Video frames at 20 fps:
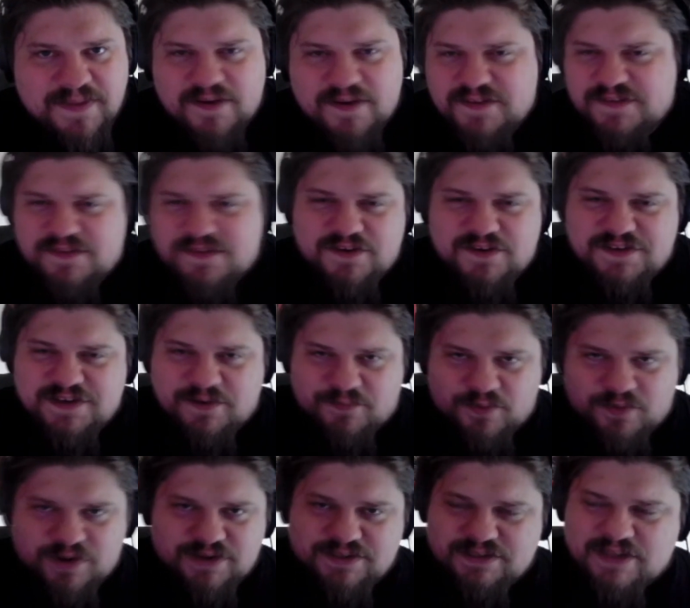There's
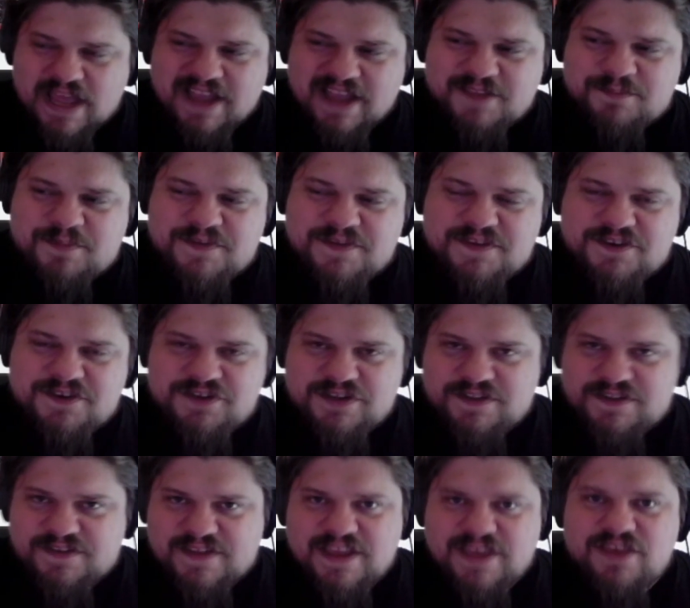different
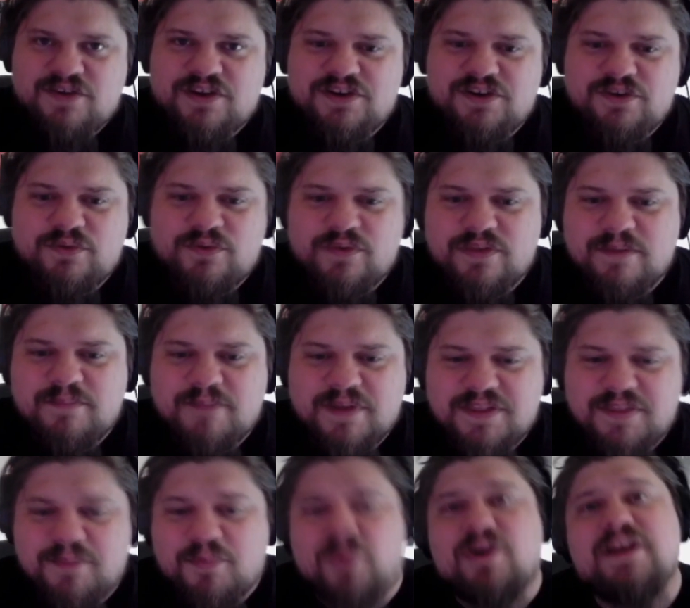expositions that you can do through them, but
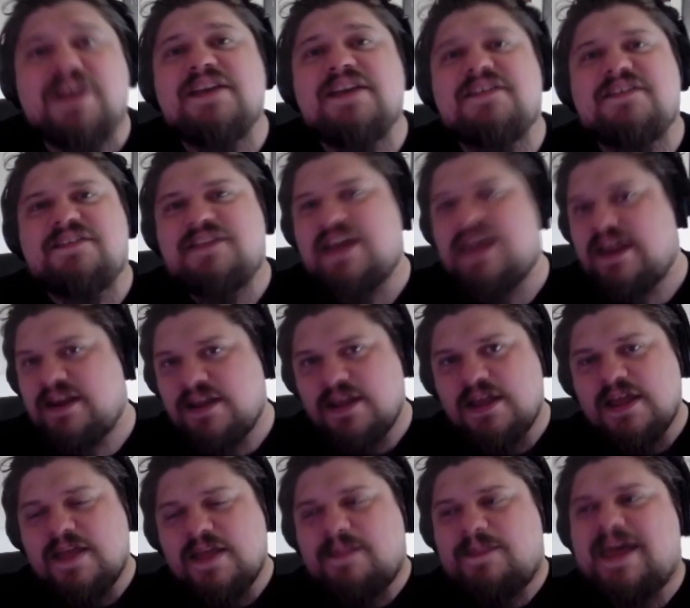the point is that
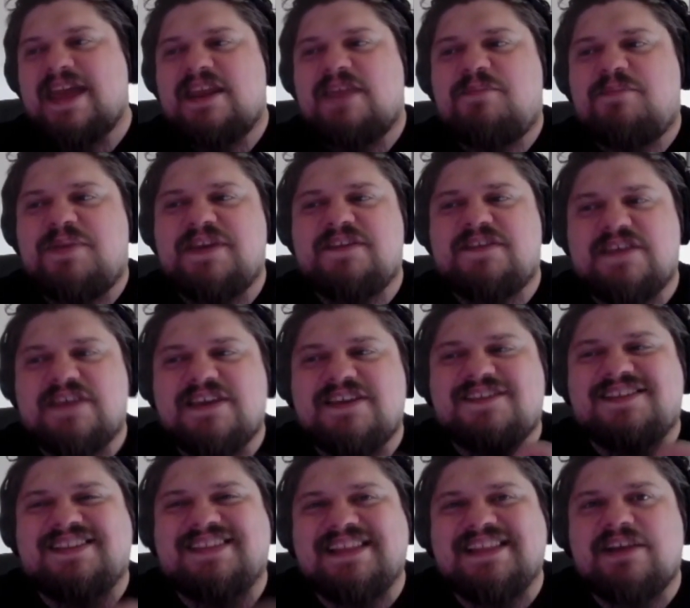NPC
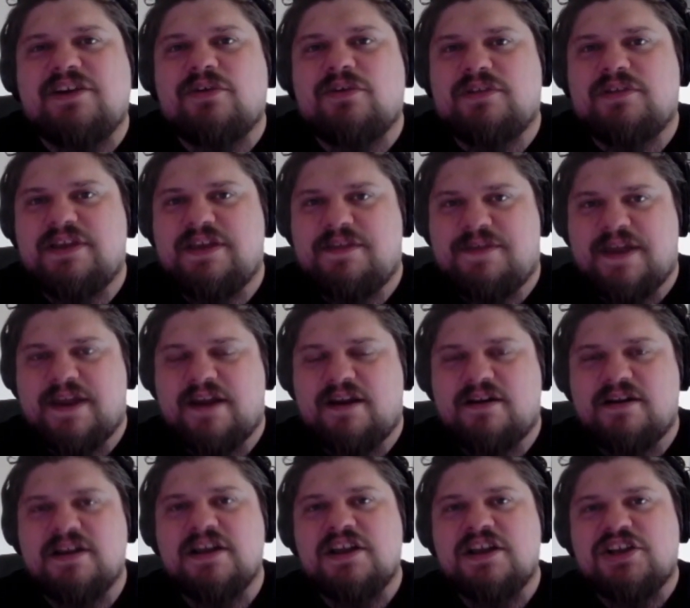is literally
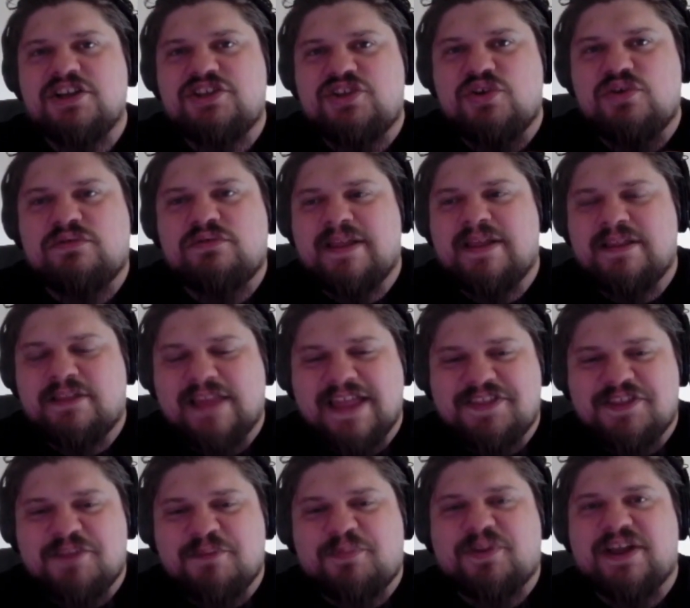there to
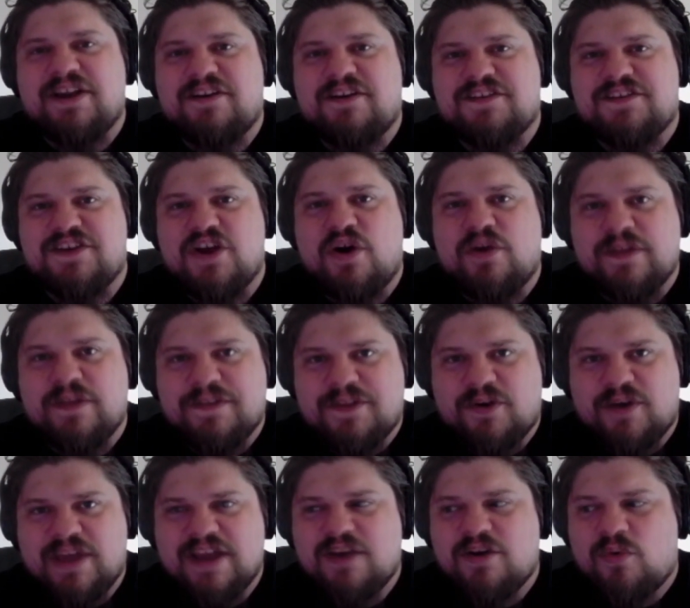let the players know that
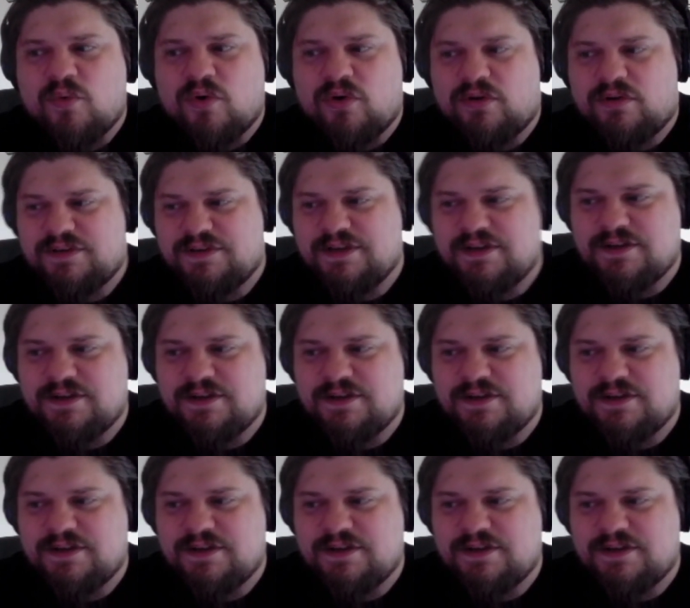they're in a world